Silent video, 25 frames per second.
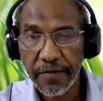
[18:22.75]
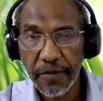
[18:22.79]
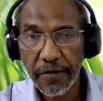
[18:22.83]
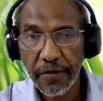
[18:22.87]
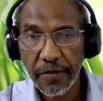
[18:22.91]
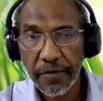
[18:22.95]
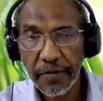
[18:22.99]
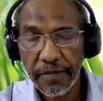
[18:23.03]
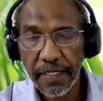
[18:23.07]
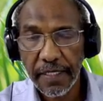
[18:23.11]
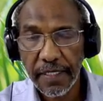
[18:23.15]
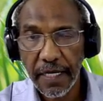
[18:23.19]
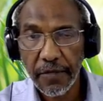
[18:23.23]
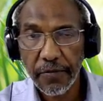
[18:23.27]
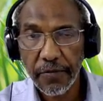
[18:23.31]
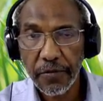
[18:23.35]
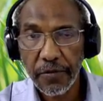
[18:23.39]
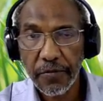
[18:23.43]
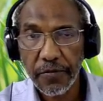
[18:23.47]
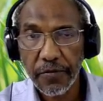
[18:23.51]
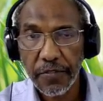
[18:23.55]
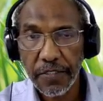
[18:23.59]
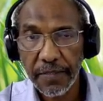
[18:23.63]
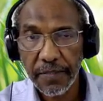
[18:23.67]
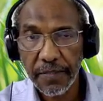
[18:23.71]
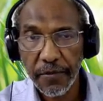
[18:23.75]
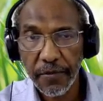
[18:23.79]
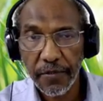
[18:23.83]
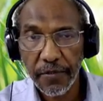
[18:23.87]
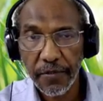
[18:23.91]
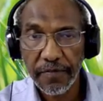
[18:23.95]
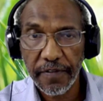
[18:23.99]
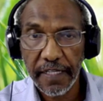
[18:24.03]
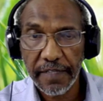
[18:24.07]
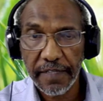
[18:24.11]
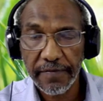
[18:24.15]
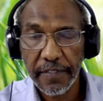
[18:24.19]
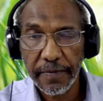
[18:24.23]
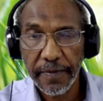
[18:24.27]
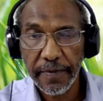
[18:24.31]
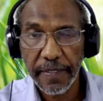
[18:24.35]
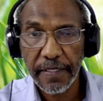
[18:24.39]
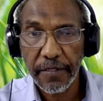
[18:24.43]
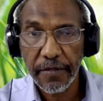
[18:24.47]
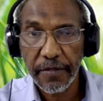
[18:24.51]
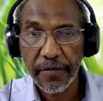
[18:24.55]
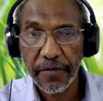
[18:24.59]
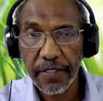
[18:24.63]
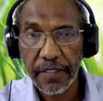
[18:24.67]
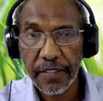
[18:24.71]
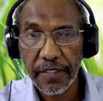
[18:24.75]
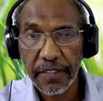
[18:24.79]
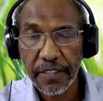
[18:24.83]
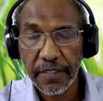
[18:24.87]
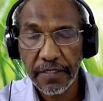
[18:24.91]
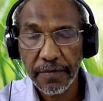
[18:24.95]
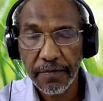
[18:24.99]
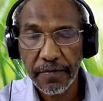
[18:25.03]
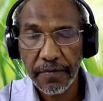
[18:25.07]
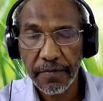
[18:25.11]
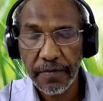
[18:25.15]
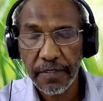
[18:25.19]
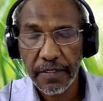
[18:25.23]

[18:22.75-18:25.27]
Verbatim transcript: or down to 3.5, depending on the inter